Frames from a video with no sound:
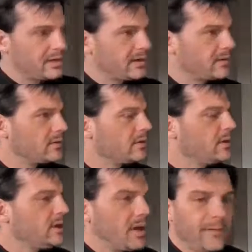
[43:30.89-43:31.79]
now.
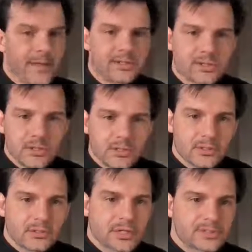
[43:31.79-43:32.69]
And that's
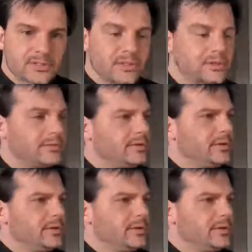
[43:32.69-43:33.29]
good. That's good.